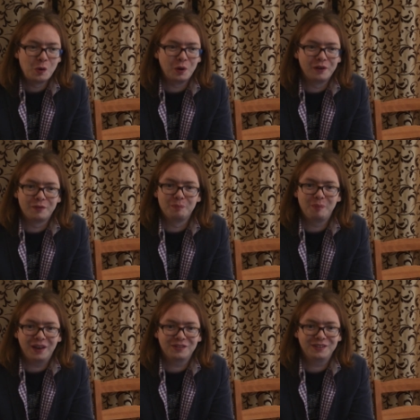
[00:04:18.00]
one of the
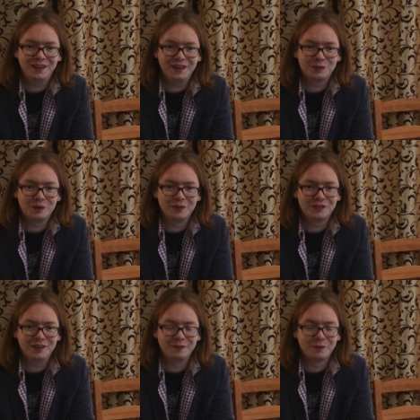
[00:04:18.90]
best years we've
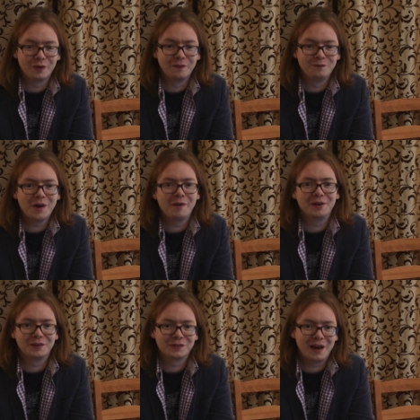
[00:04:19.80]
seen for a very
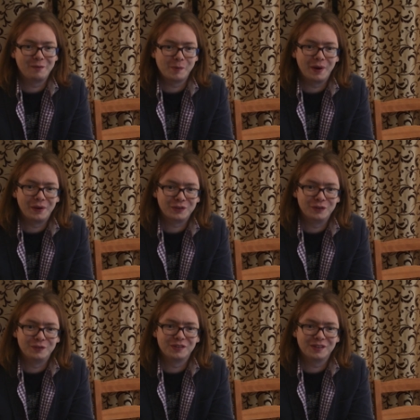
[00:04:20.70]
long time for particle
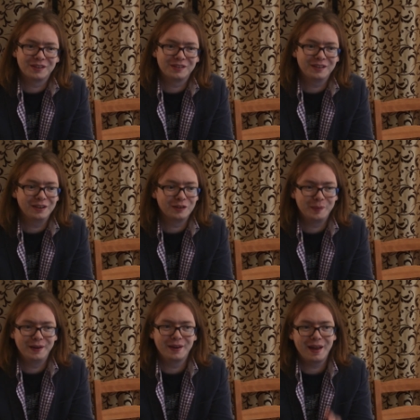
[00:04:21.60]
physics. It has
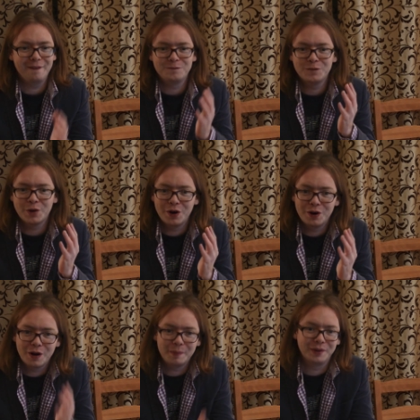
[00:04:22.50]
been a
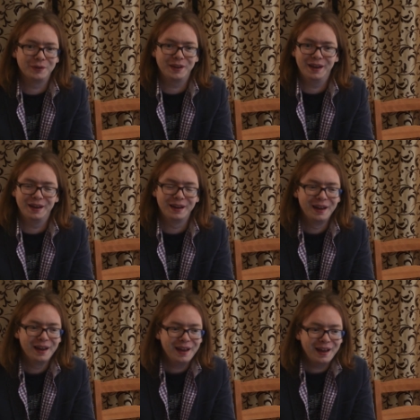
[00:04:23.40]
phenomenal year,
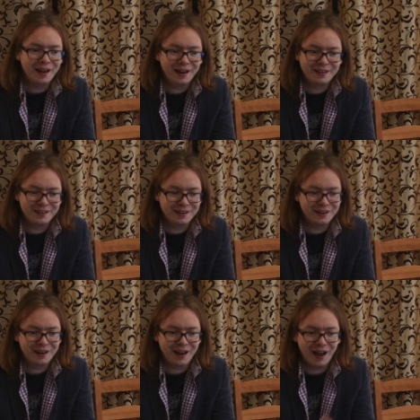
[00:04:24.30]
and
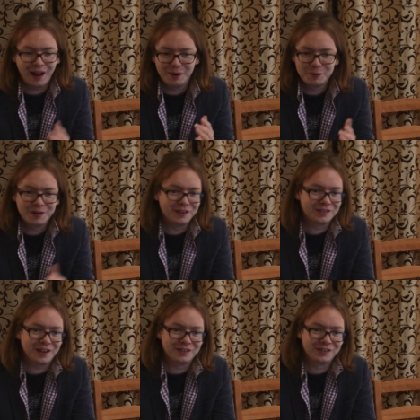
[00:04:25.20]
I'm really
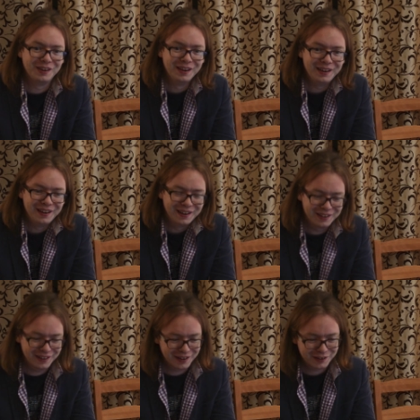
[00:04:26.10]
sad to see
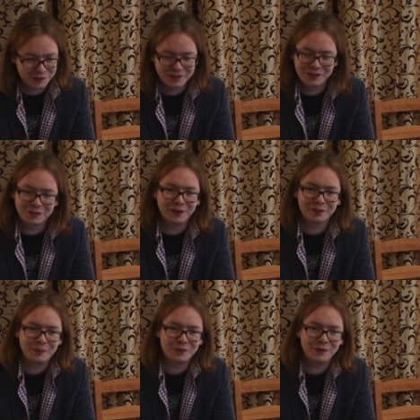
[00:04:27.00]
2012
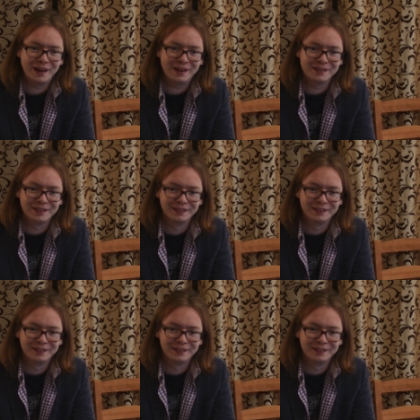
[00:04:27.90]
come to an end.